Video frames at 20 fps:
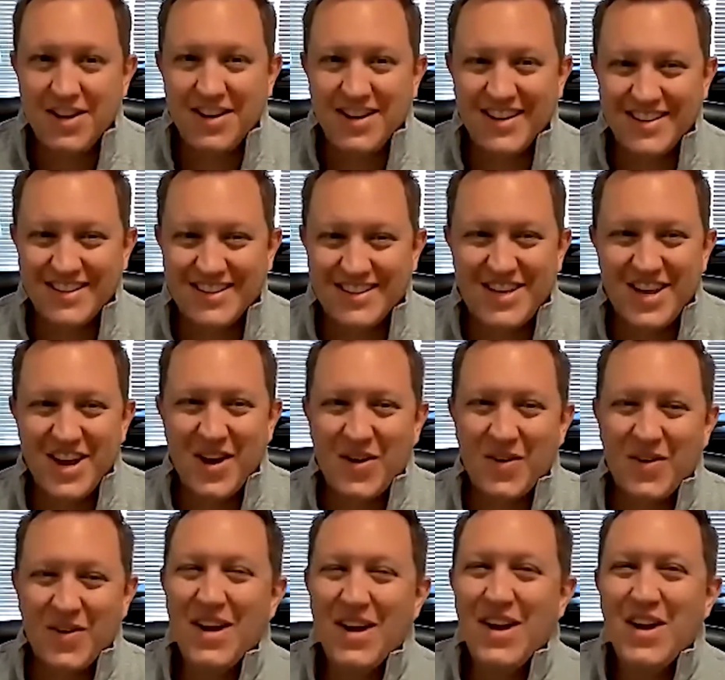And so
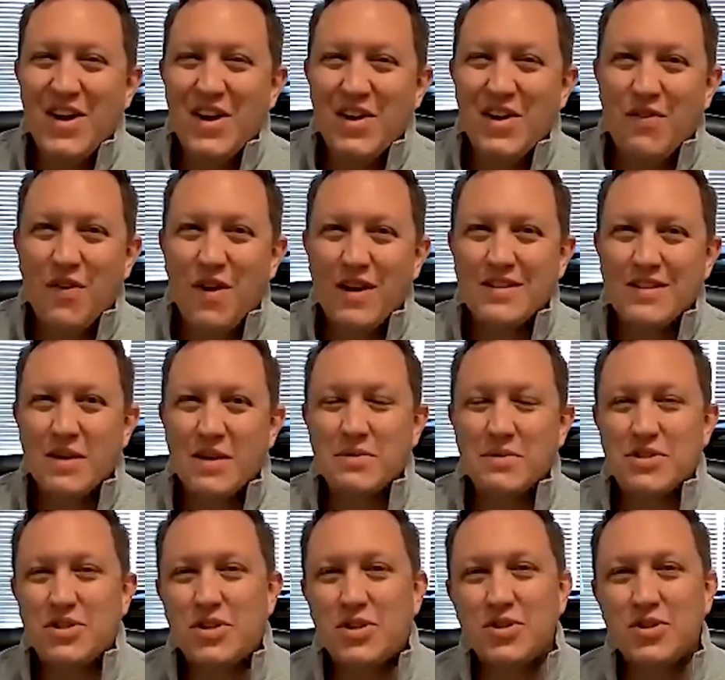for us, there
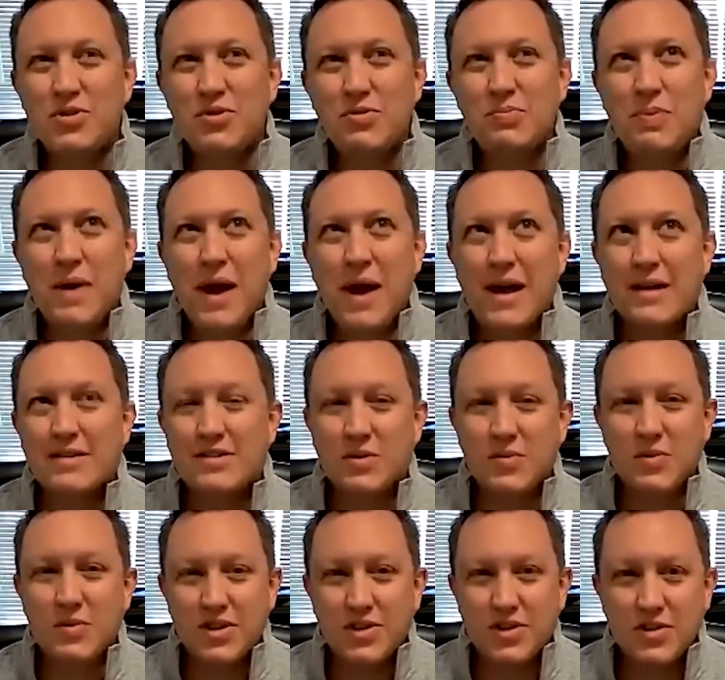was two paths to
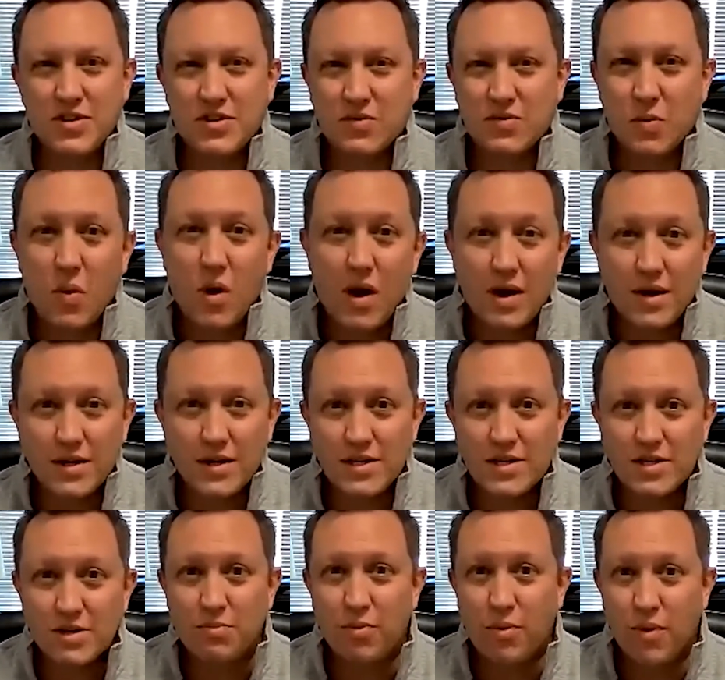really do this. One, to
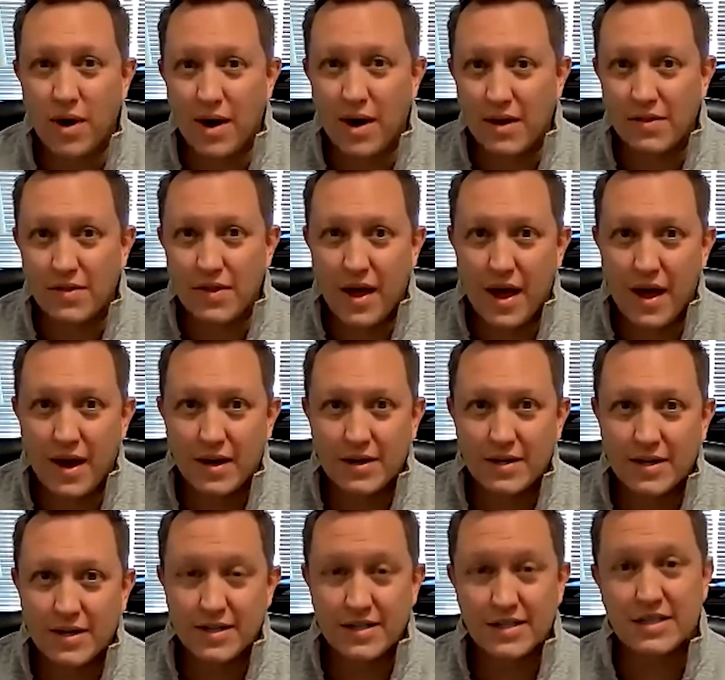bring that
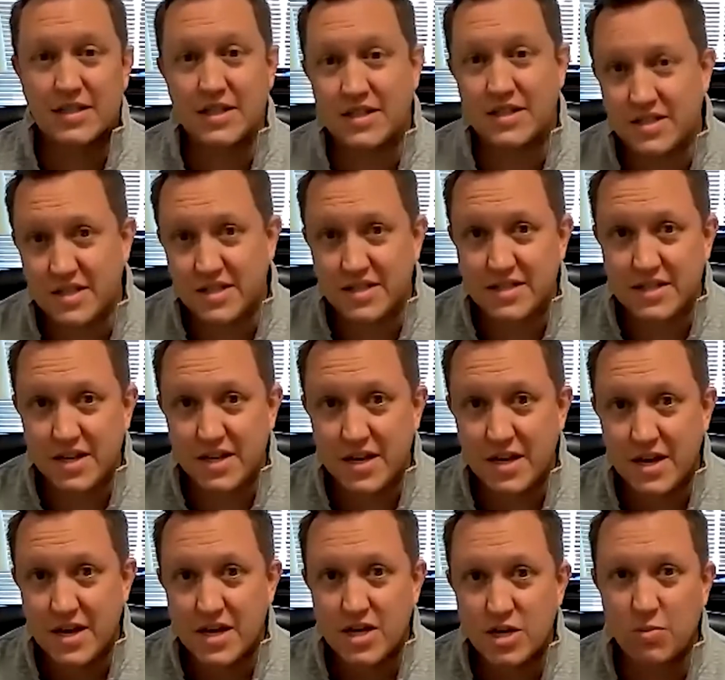consistency,
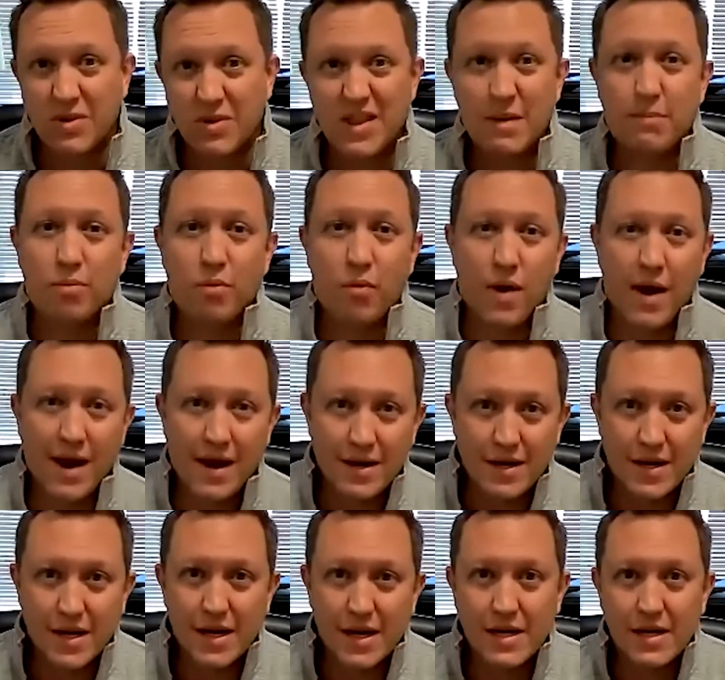to bring that
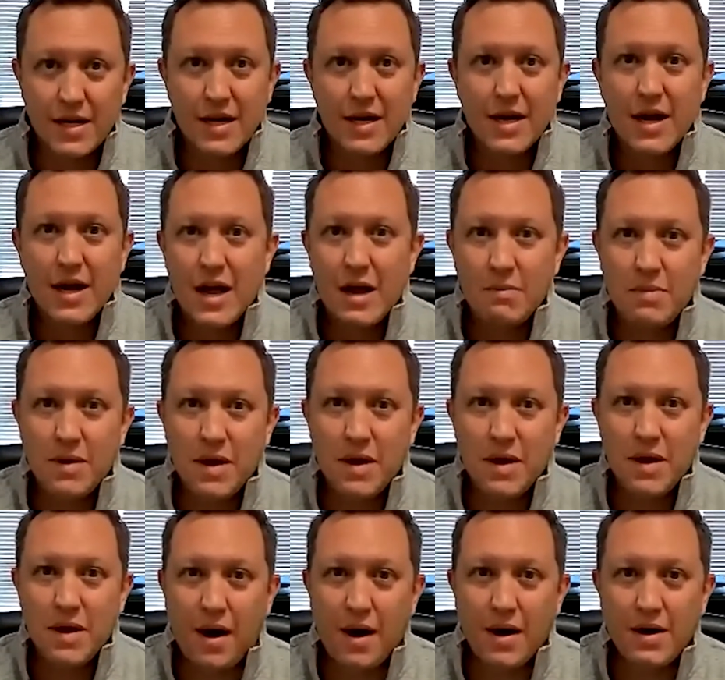branding and be a
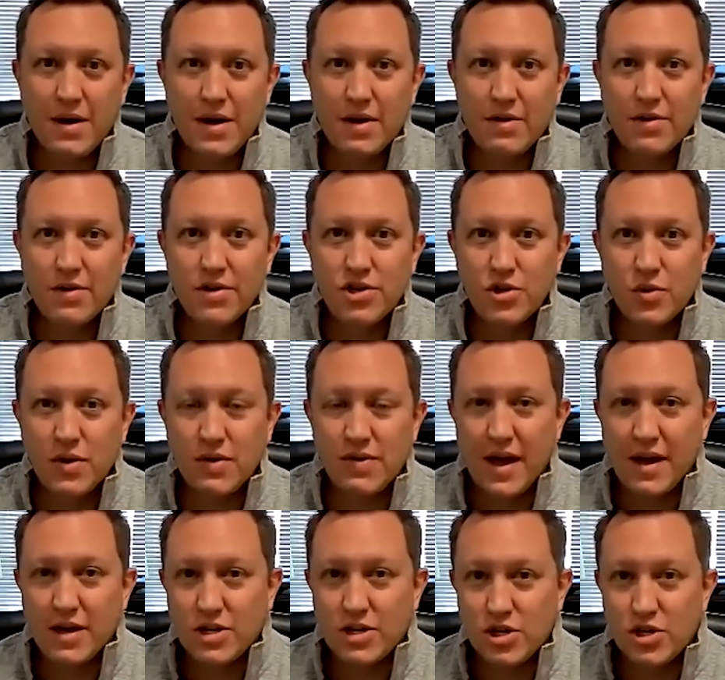pioneer in doing
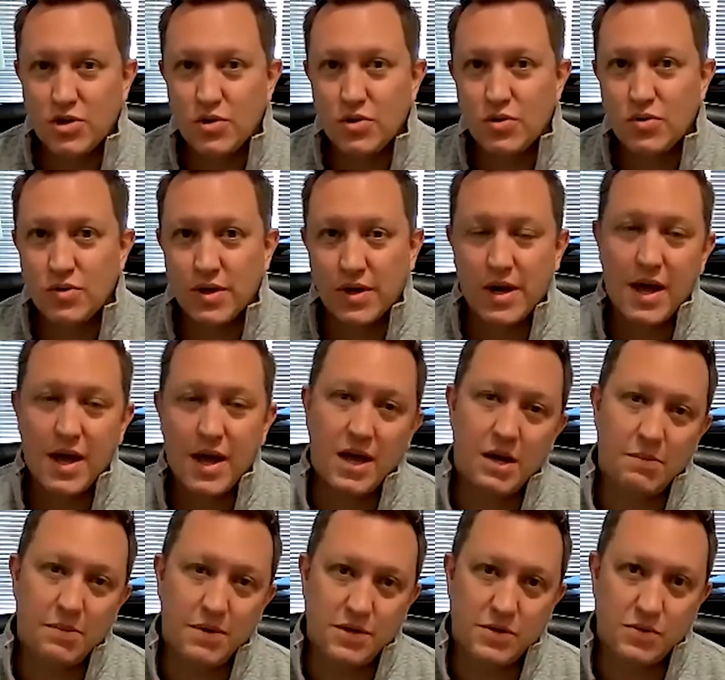that to the
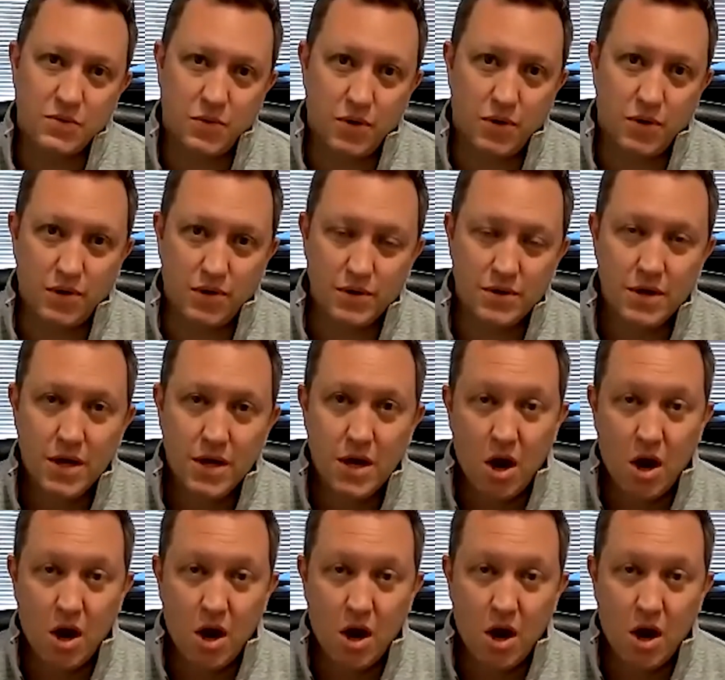cannabis world.